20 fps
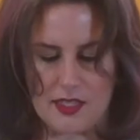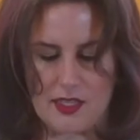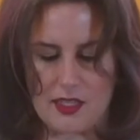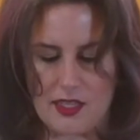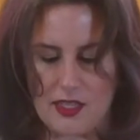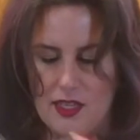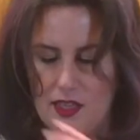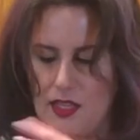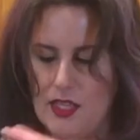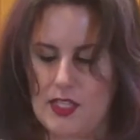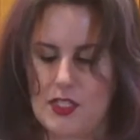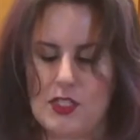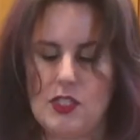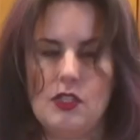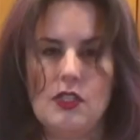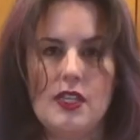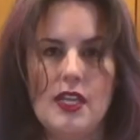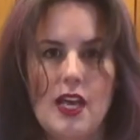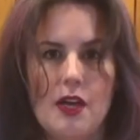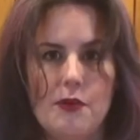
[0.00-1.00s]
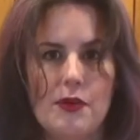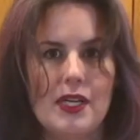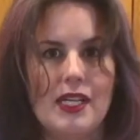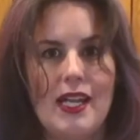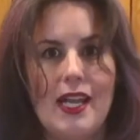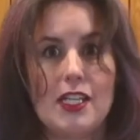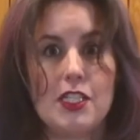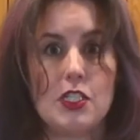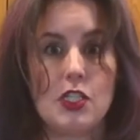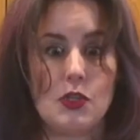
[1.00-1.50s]
And then to that, we're going
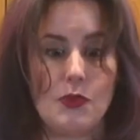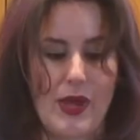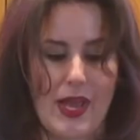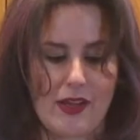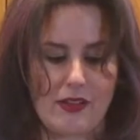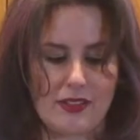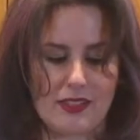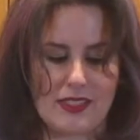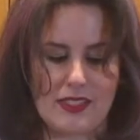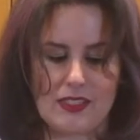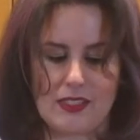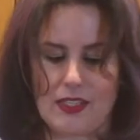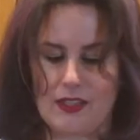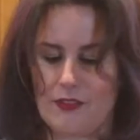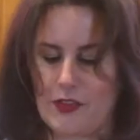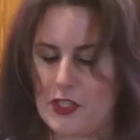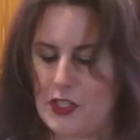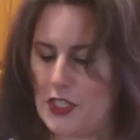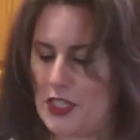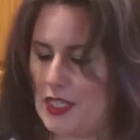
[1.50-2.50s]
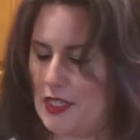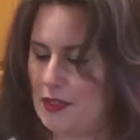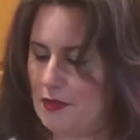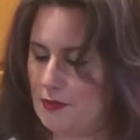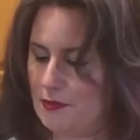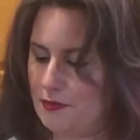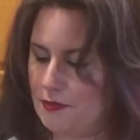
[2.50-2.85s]
to add 2 ounces of our gin.